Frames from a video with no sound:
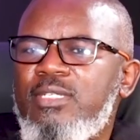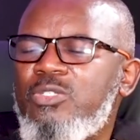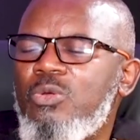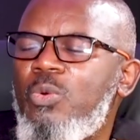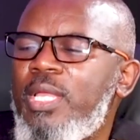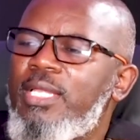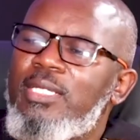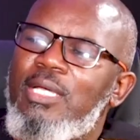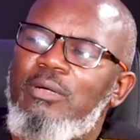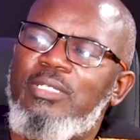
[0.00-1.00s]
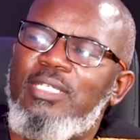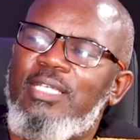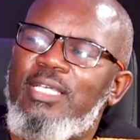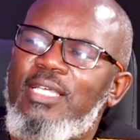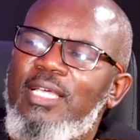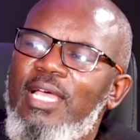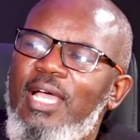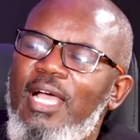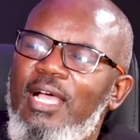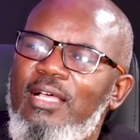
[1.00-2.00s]
so well endowed,
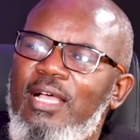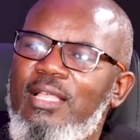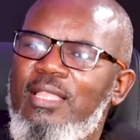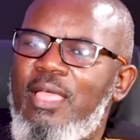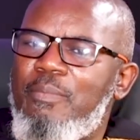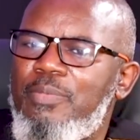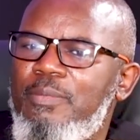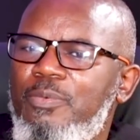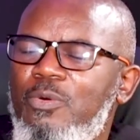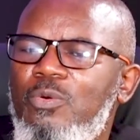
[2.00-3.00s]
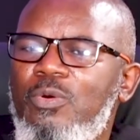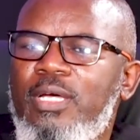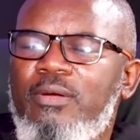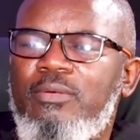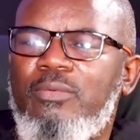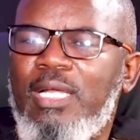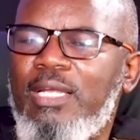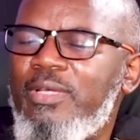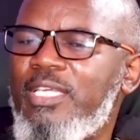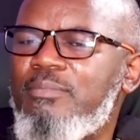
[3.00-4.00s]
there are people who are
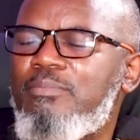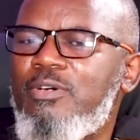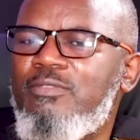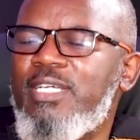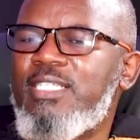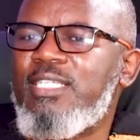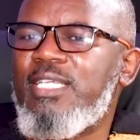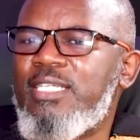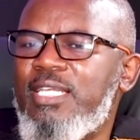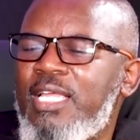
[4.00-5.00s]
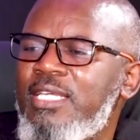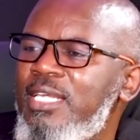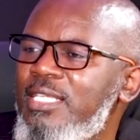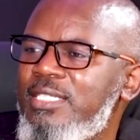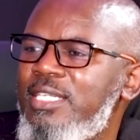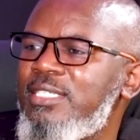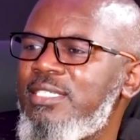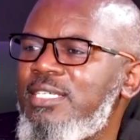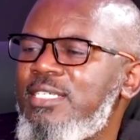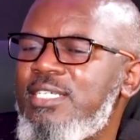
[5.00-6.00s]
wallowing in poverty and landlessness,
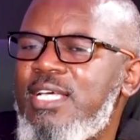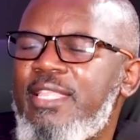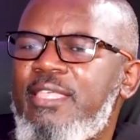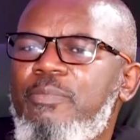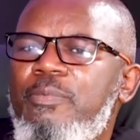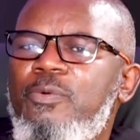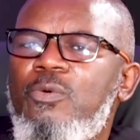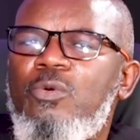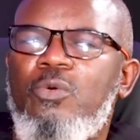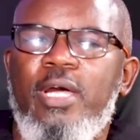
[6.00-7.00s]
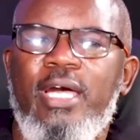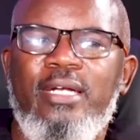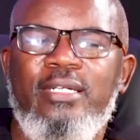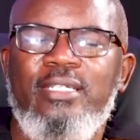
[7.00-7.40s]
and there are people who are,